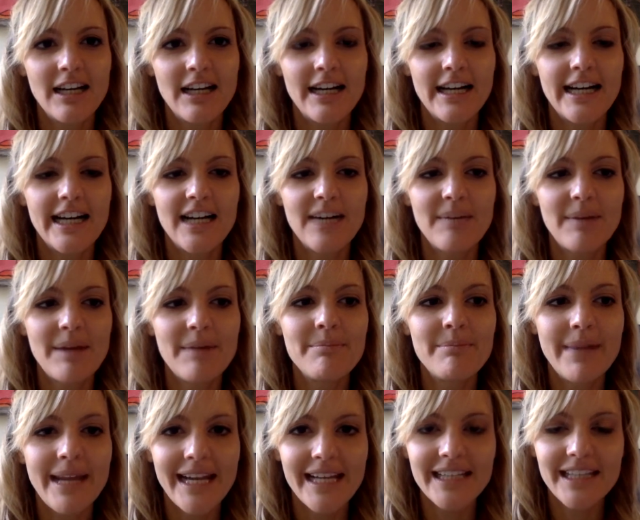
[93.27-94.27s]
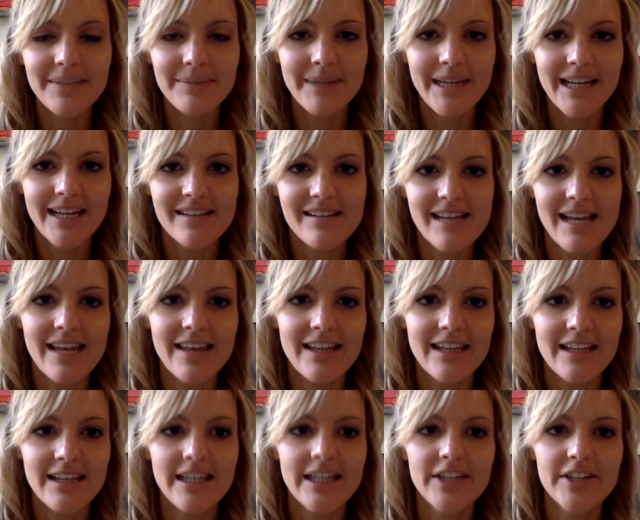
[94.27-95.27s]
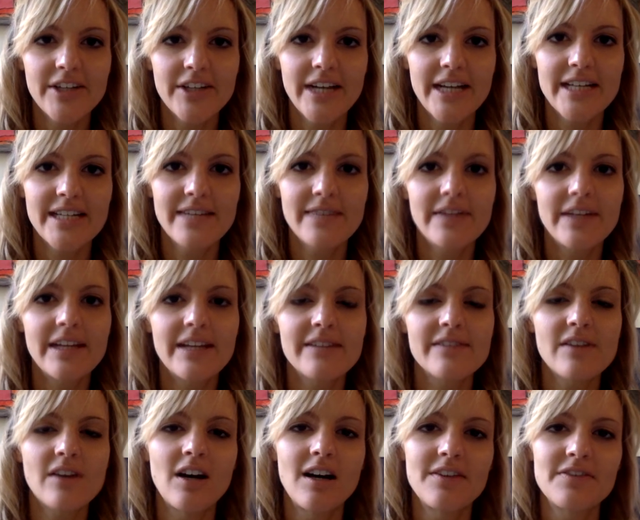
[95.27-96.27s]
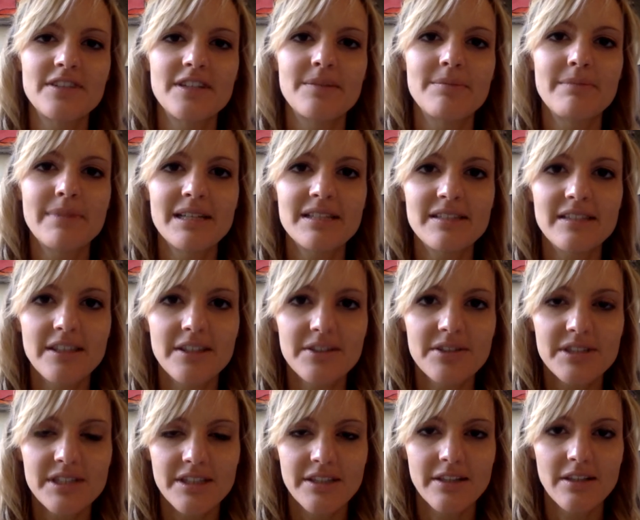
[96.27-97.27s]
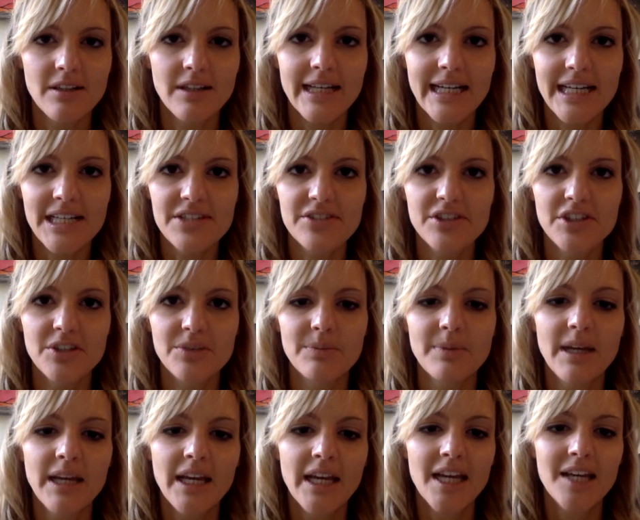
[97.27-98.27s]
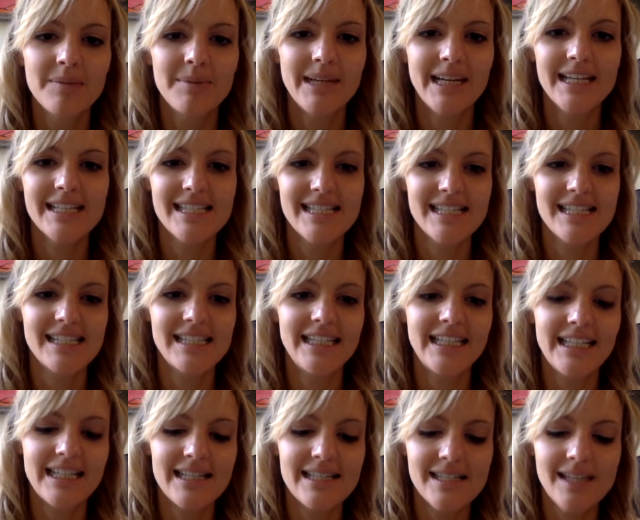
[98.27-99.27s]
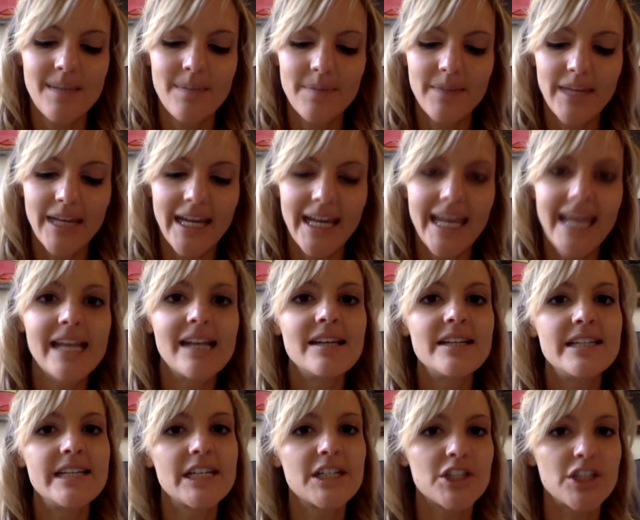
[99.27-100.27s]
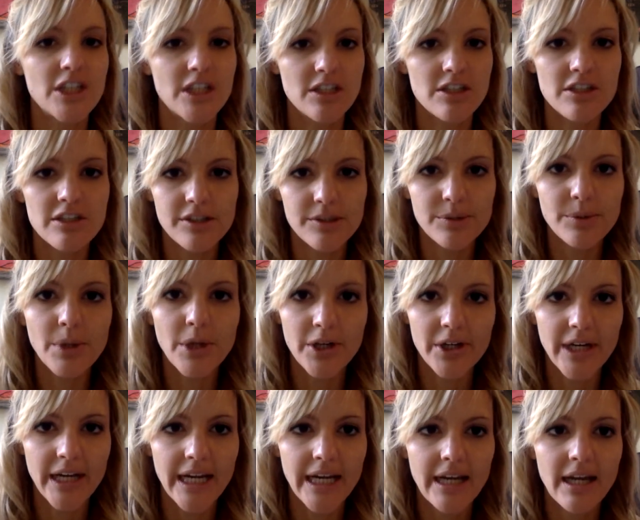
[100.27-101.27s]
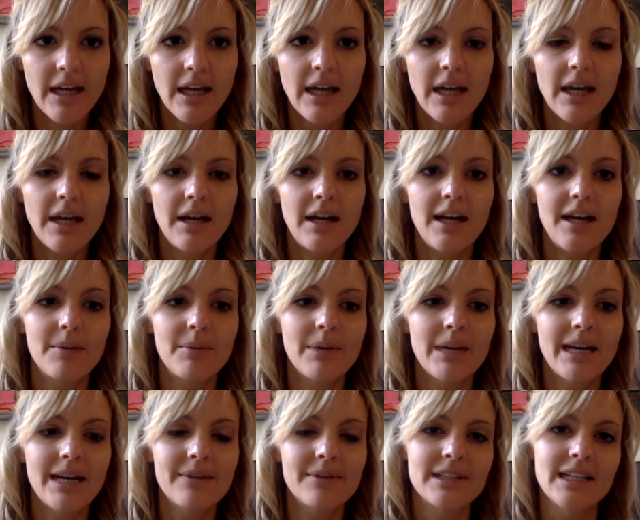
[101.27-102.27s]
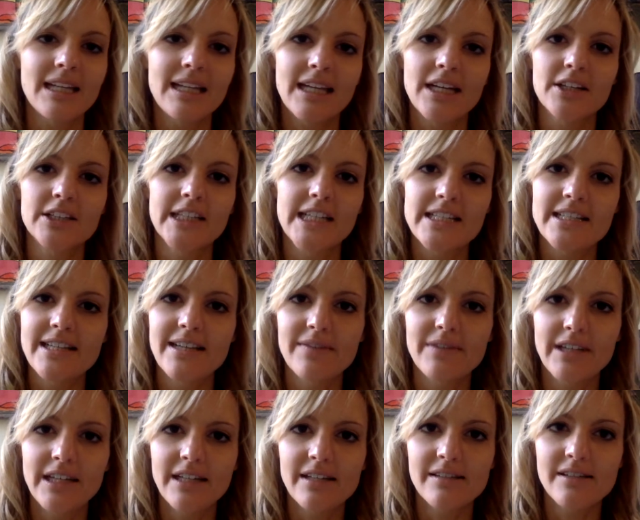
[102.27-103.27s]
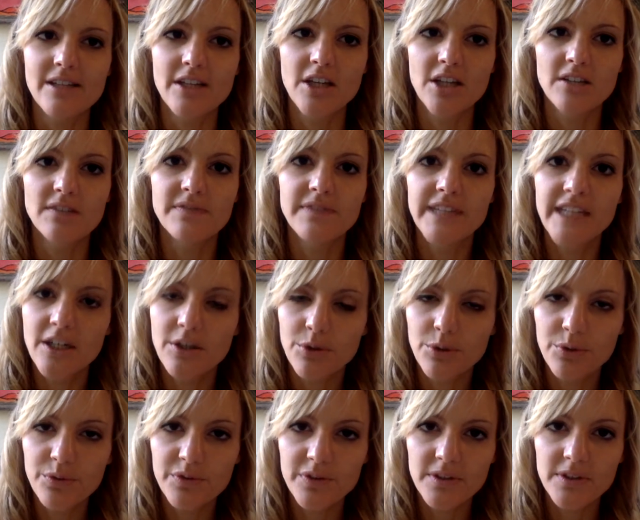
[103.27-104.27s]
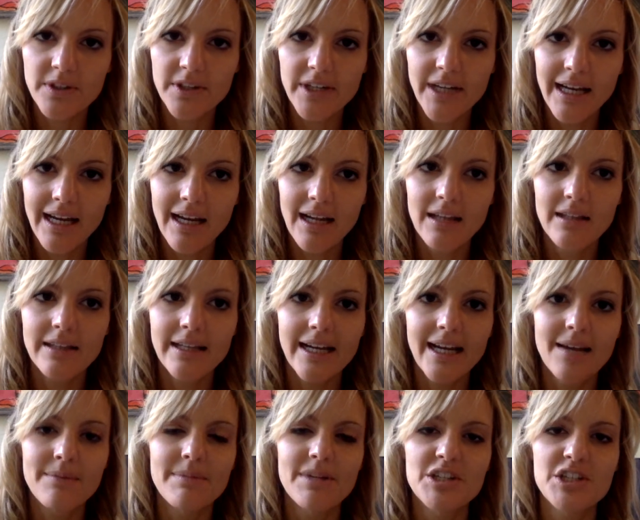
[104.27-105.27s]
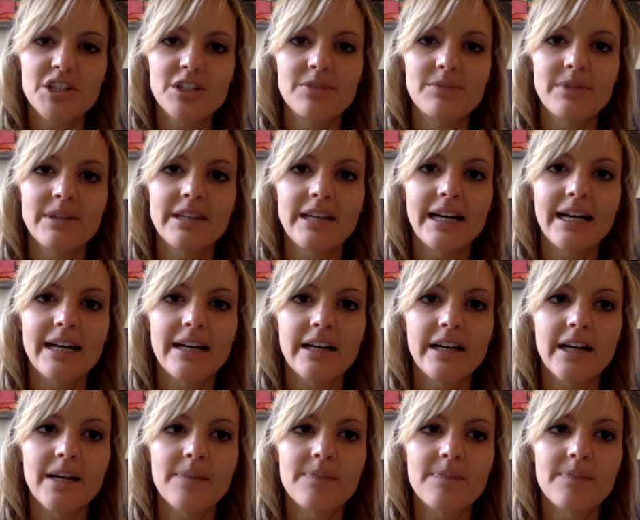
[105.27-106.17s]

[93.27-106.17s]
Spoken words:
And mainly because I think that creativity is often misused in the classroom because it's seen as something in addition to learning, when I really think creativity is a good vehicle for learning, like I mentioned with that